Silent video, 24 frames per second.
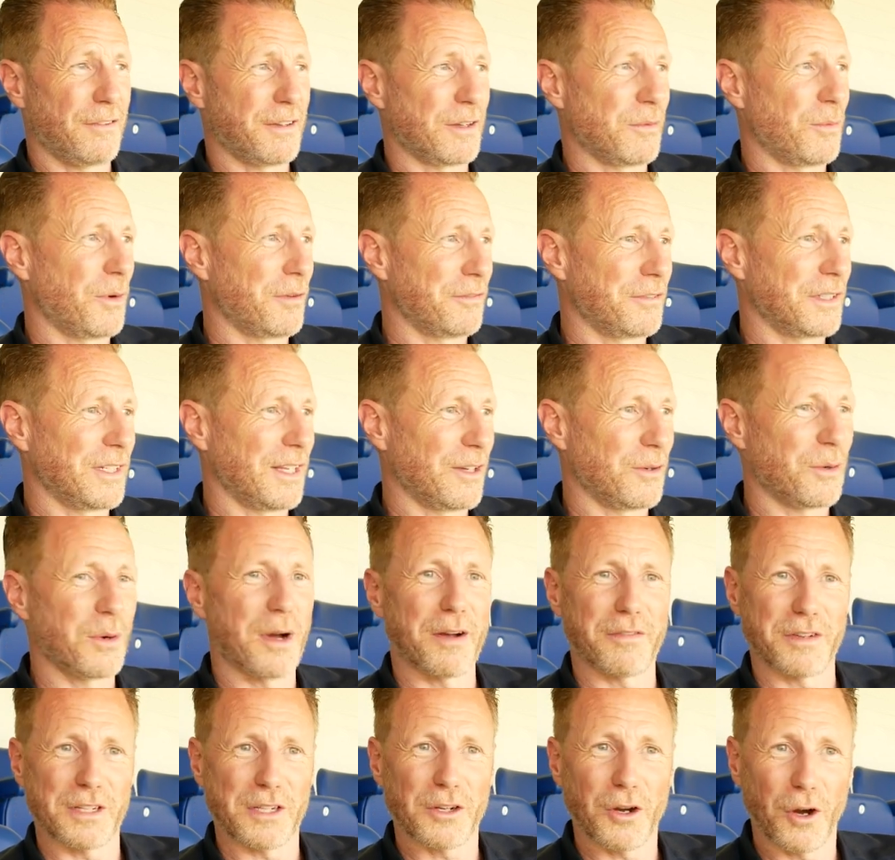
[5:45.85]
I think one thing they all
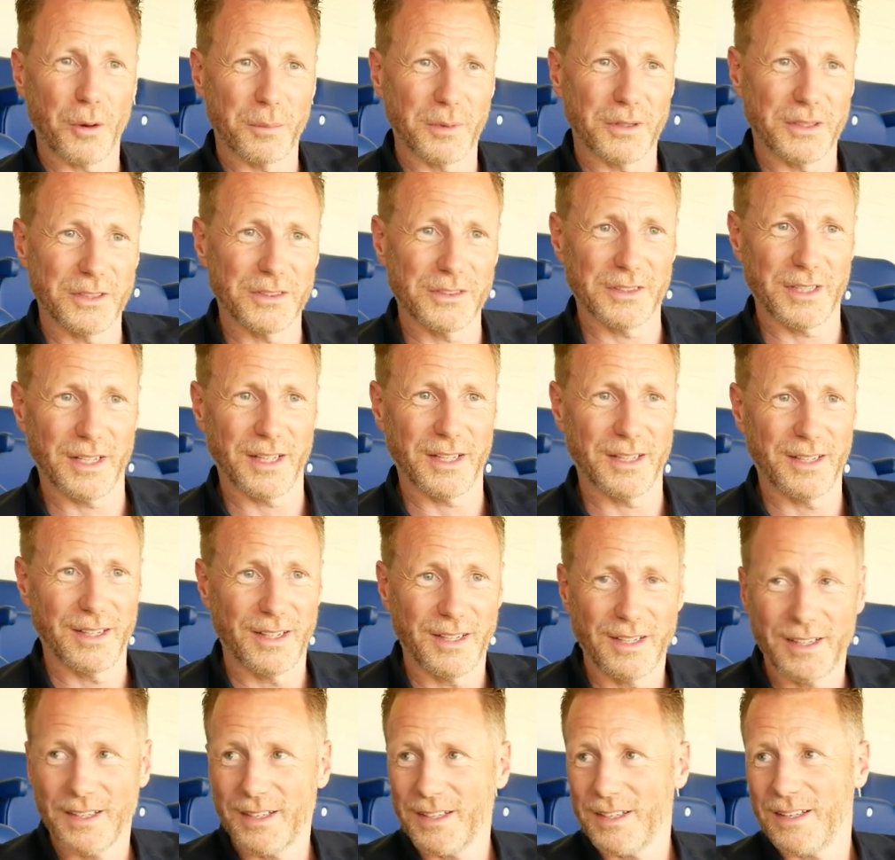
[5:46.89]
have in common is they're
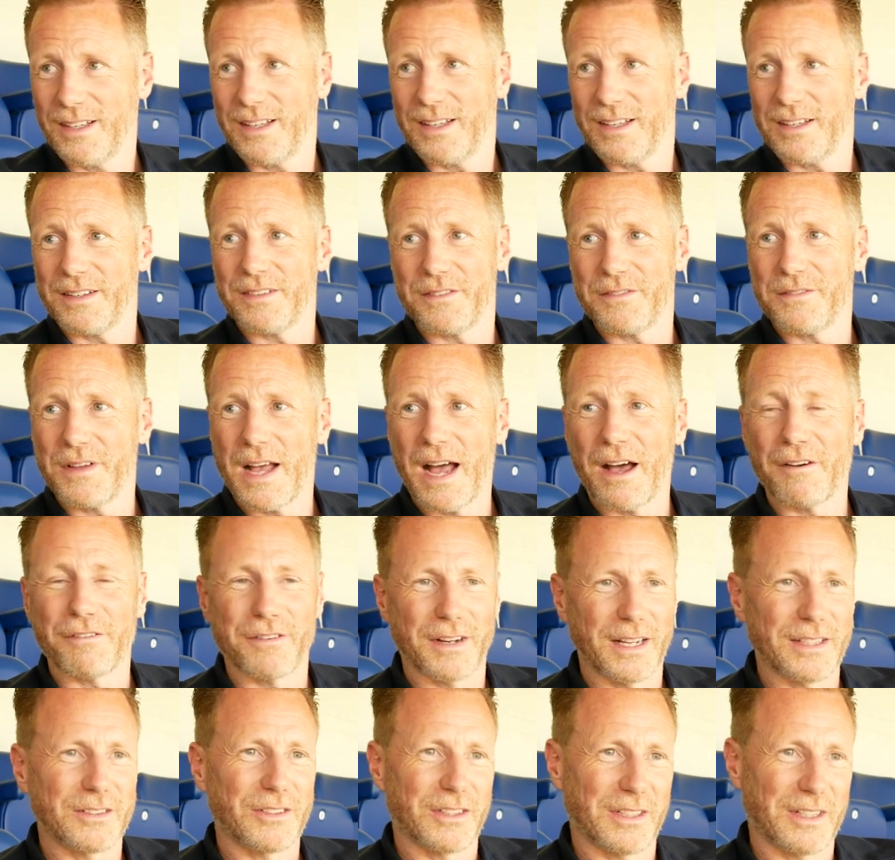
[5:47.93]

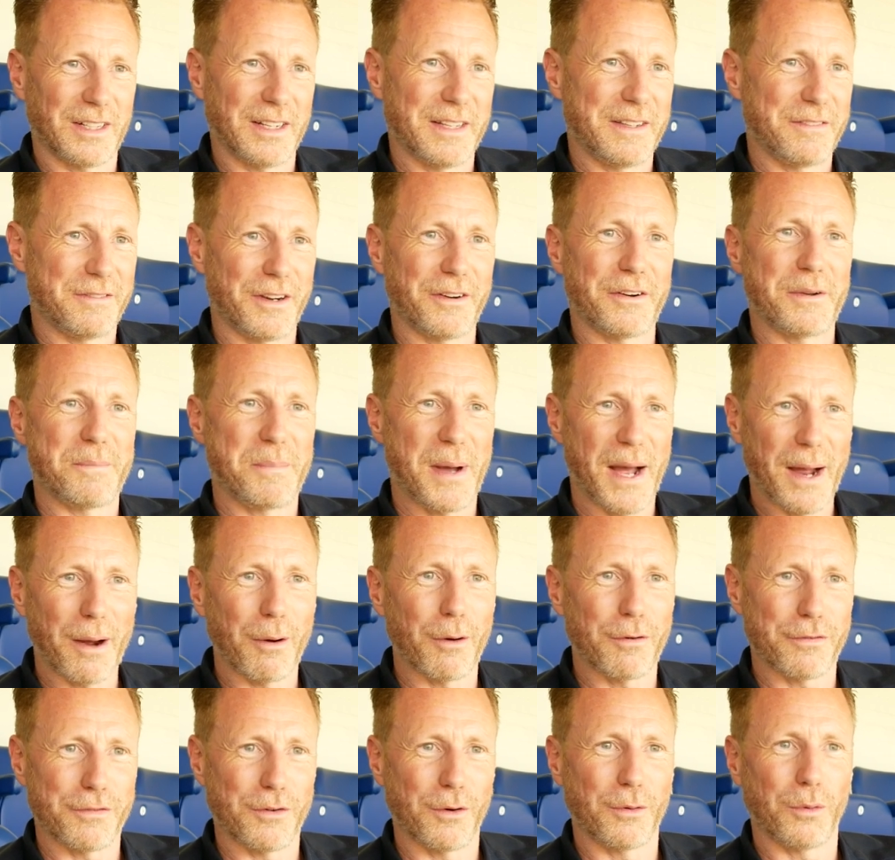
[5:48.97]
athletically very
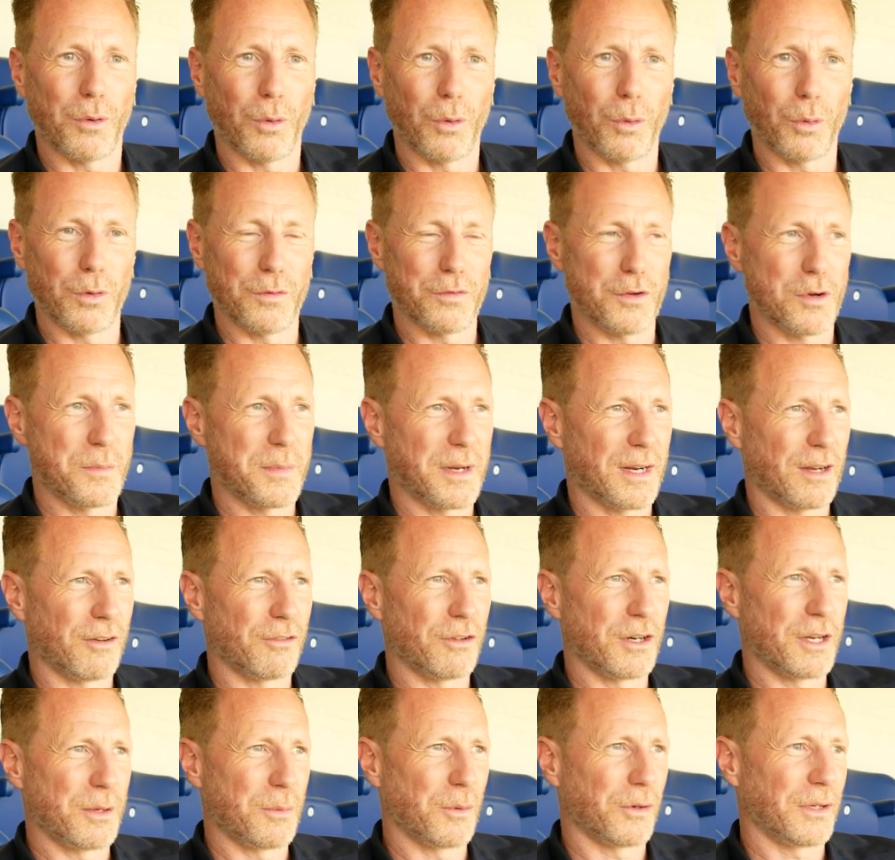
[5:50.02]
powerful, all of them, and I
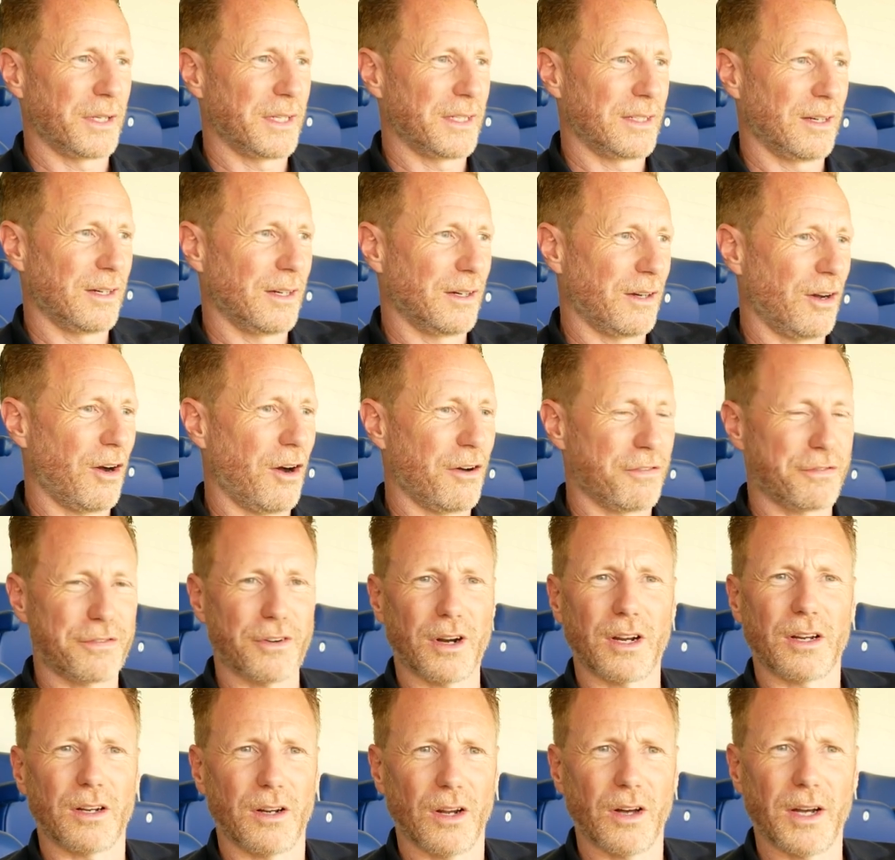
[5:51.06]
really wanted our
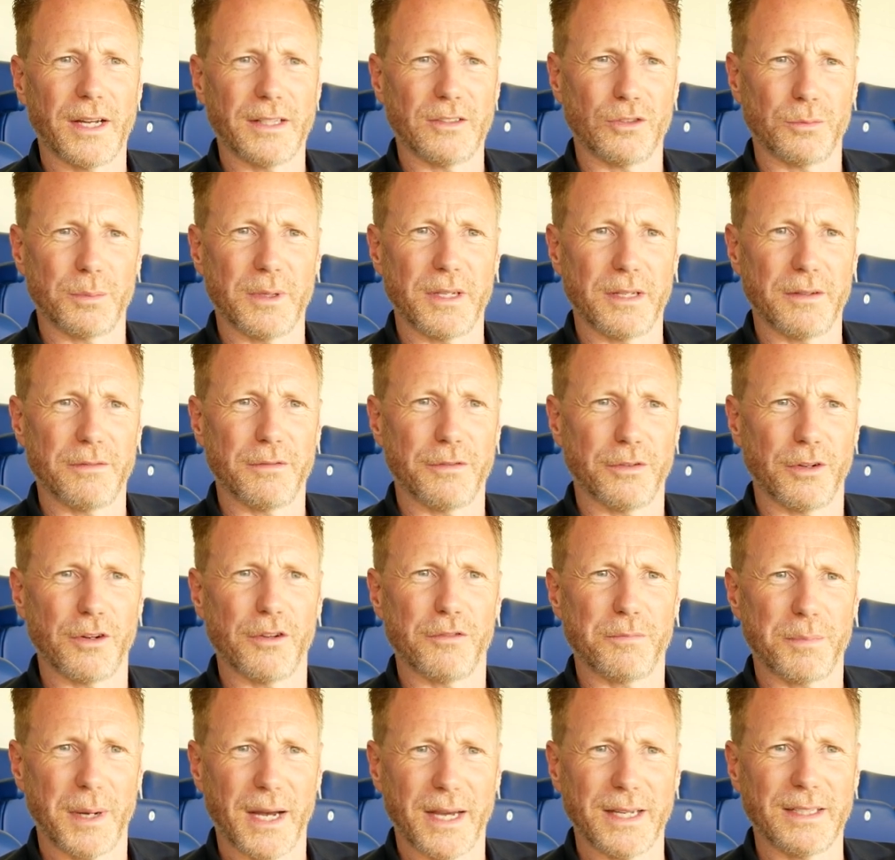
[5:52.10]
front line to be full
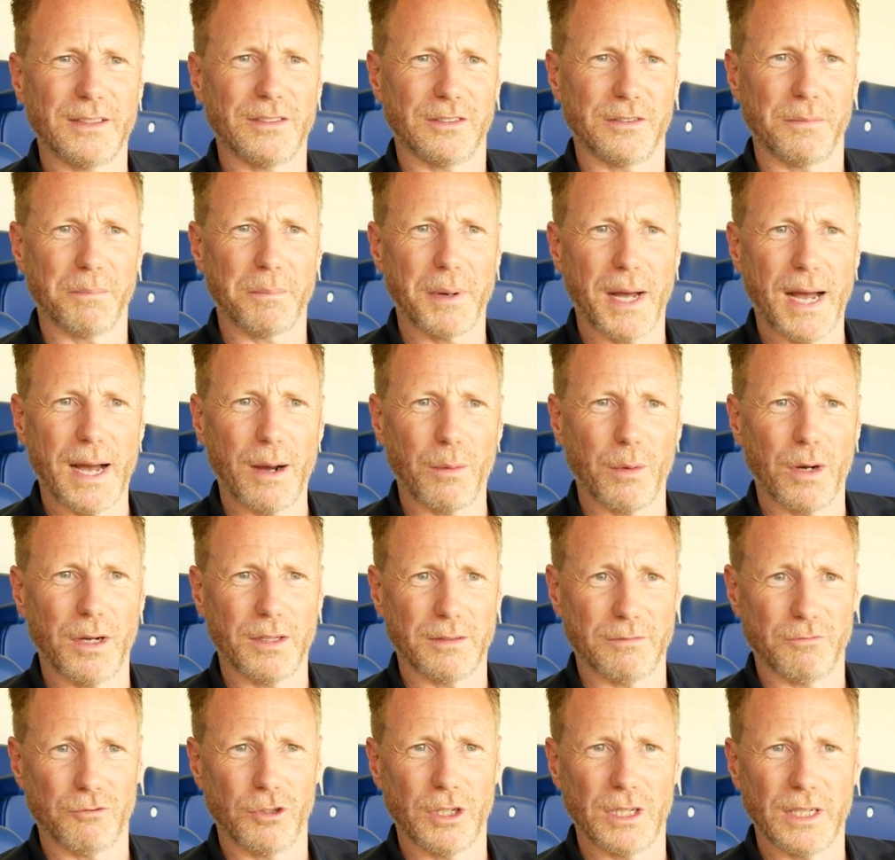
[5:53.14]
of pace and power
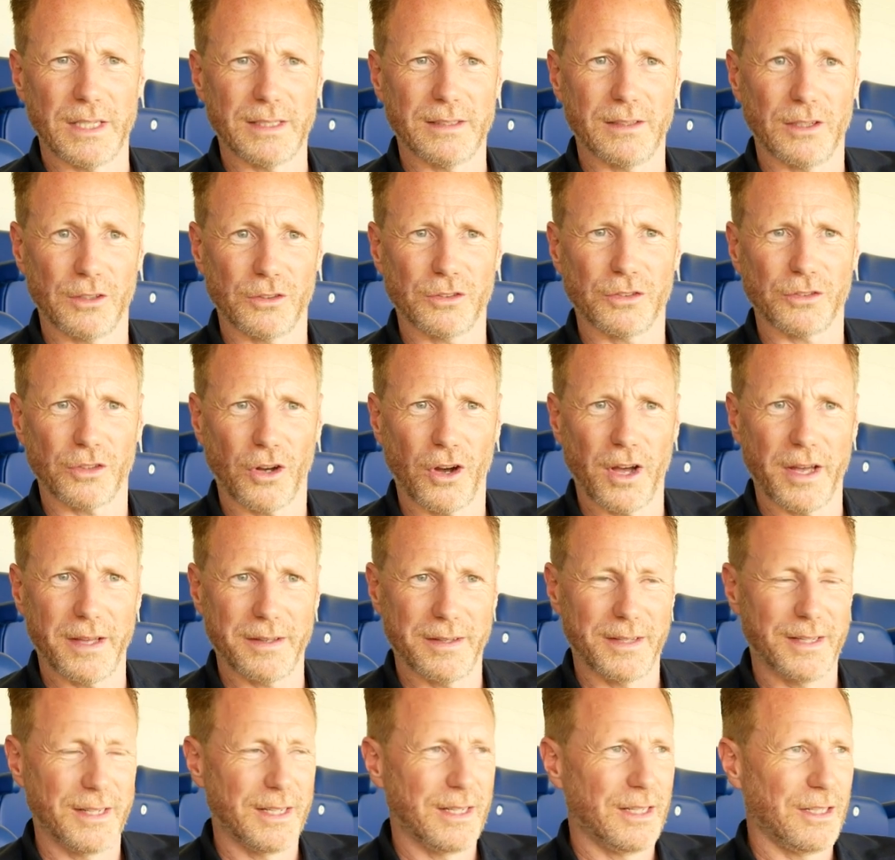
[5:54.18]
and really
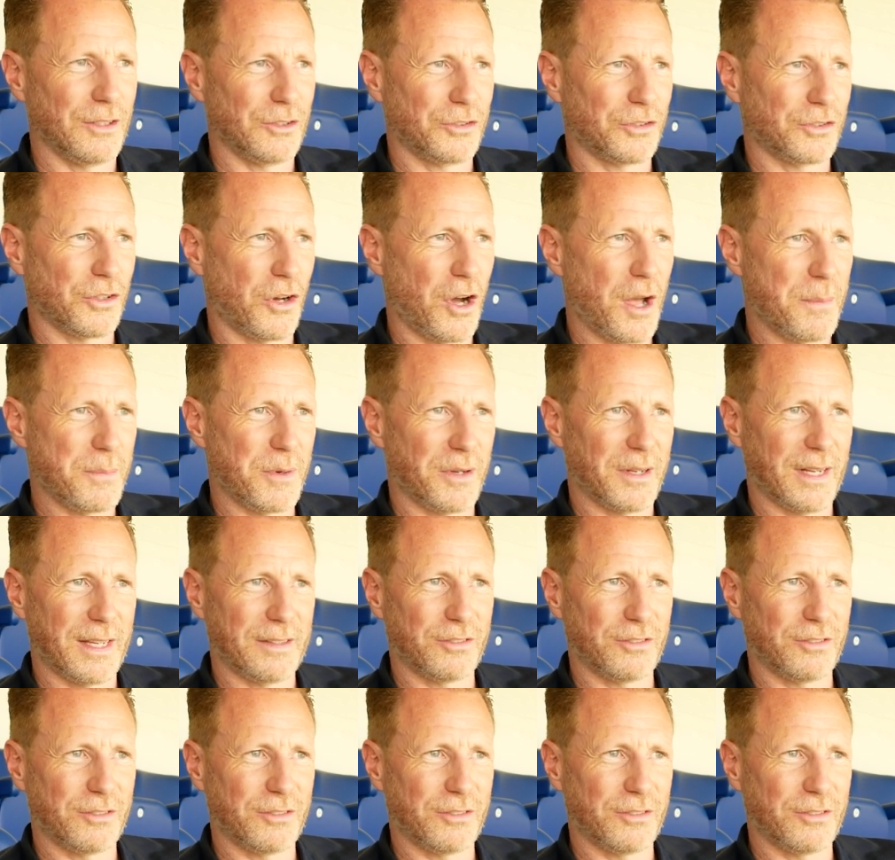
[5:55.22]
excitement.